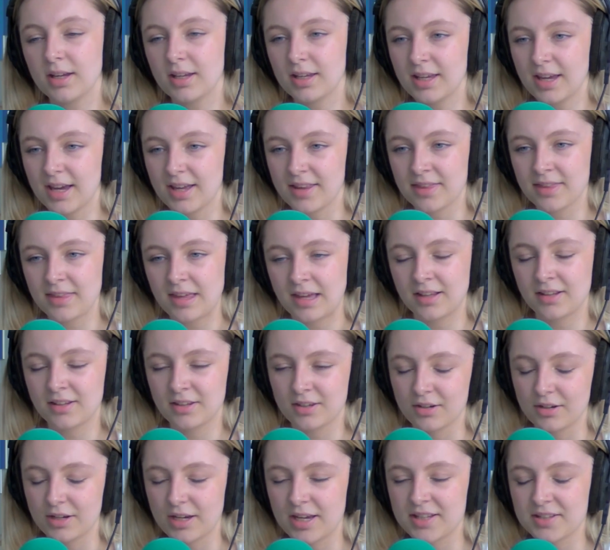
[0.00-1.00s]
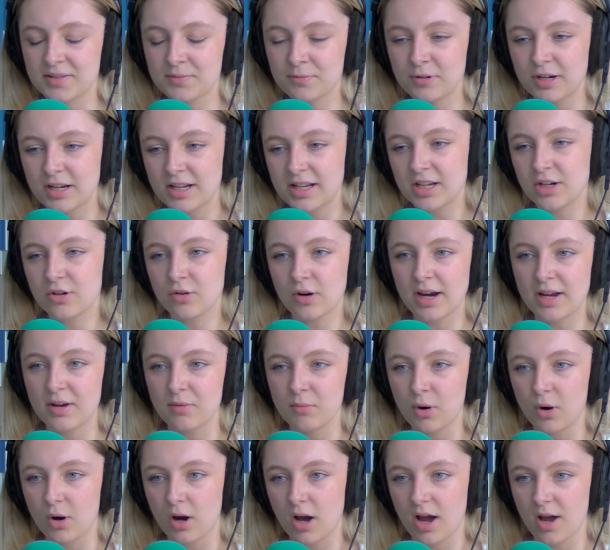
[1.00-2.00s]
Yeah, thank you. It's really
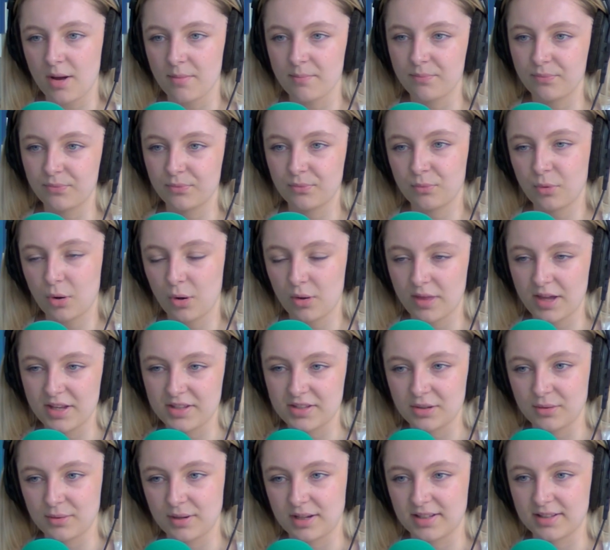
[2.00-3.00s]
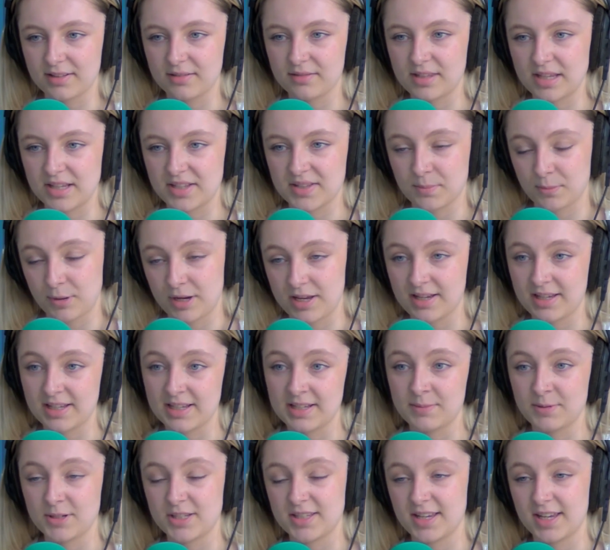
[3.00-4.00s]
great what they're doing this week,
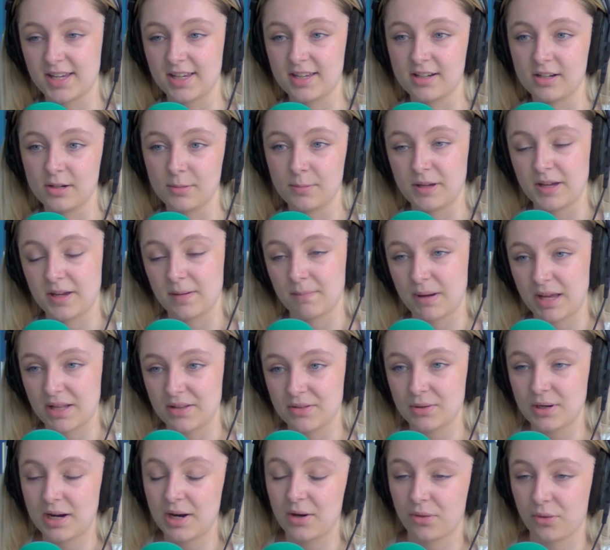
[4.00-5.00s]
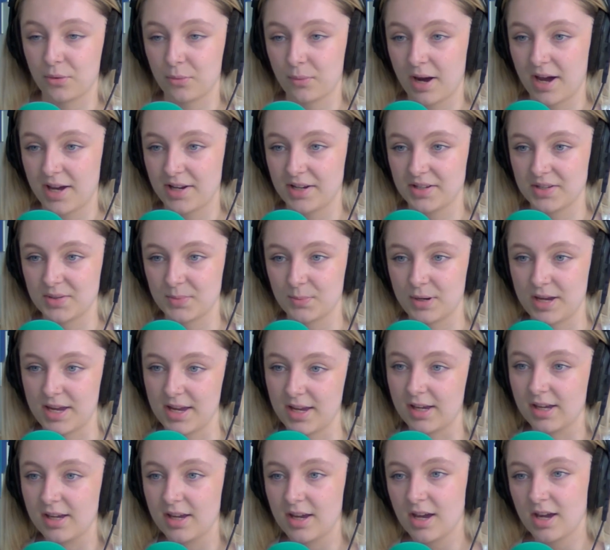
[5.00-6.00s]
in particular being Mental Health Awareness
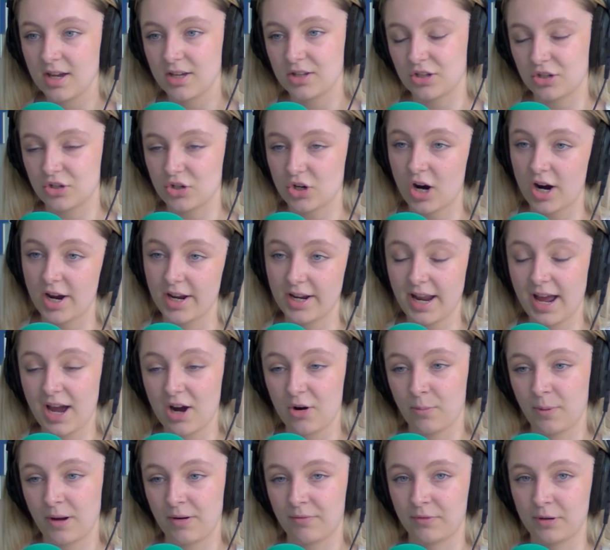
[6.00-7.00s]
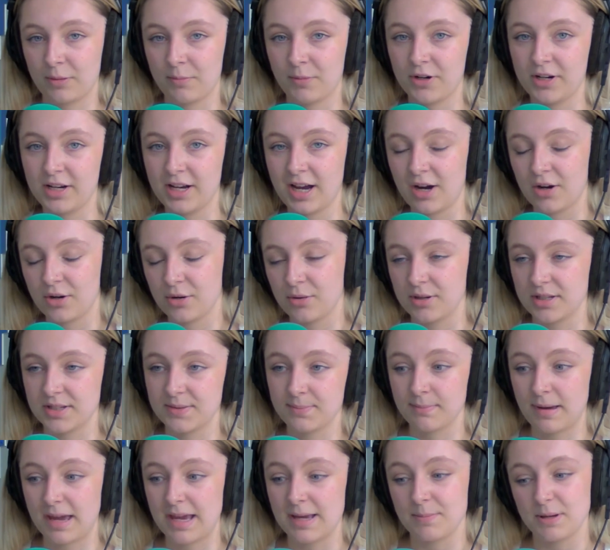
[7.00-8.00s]
Week, to try and help everybody out who
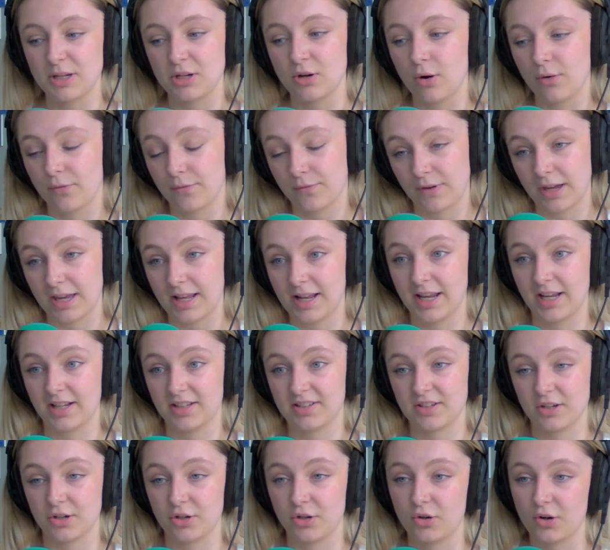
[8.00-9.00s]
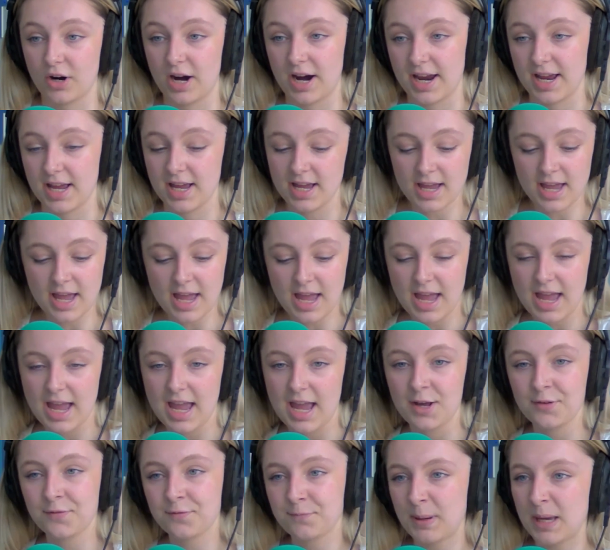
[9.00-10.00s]
is maybe not feeling so great.
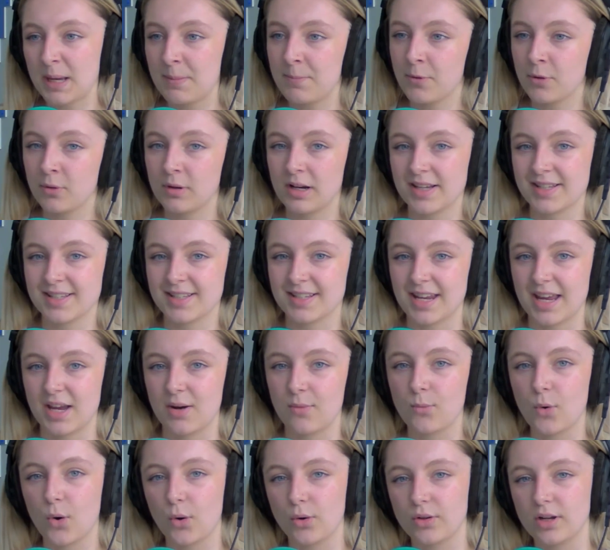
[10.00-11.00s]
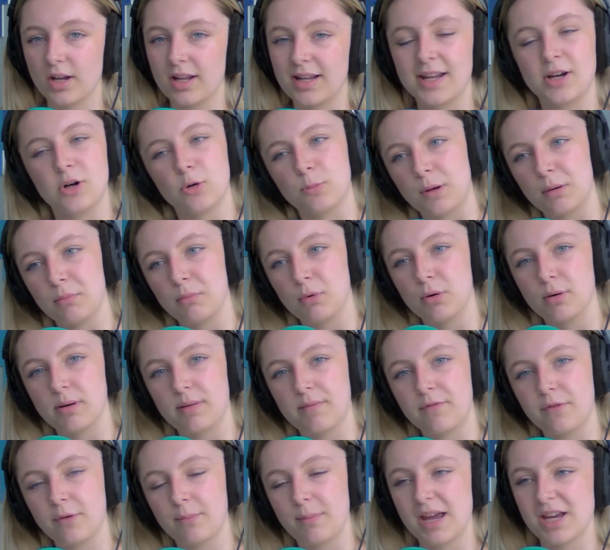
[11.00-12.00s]
If people listening want a little bit more
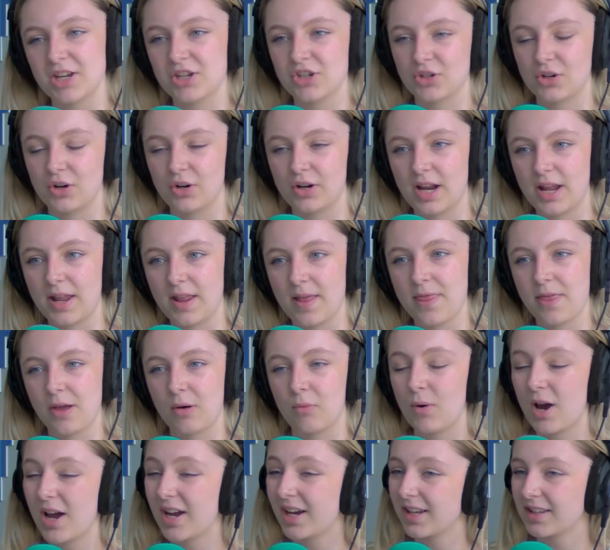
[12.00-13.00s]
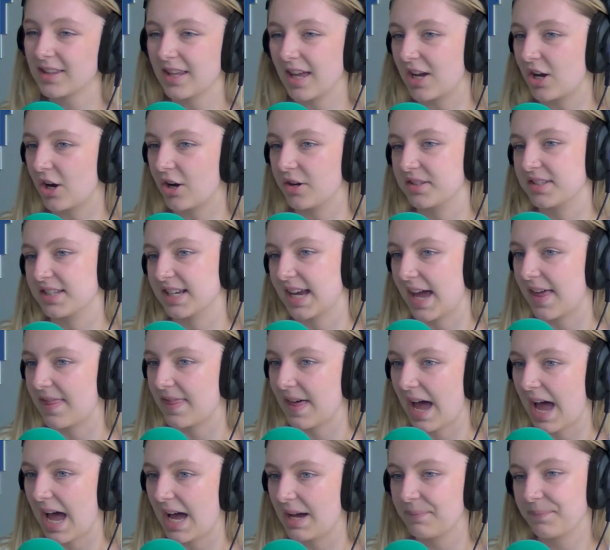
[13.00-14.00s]
information on anything, where can they go to get
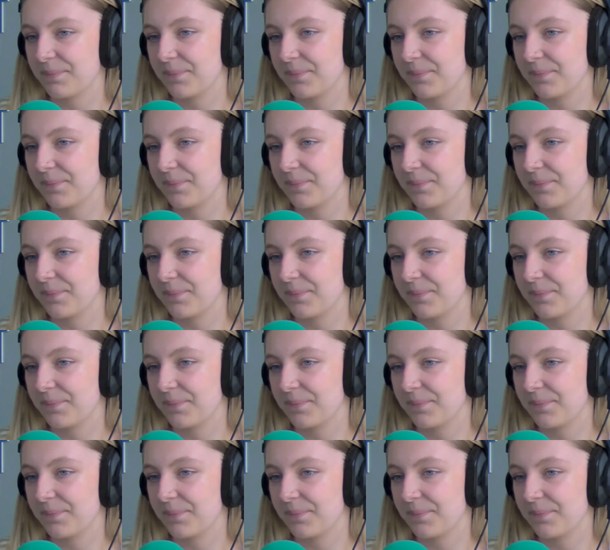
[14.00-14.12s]
that?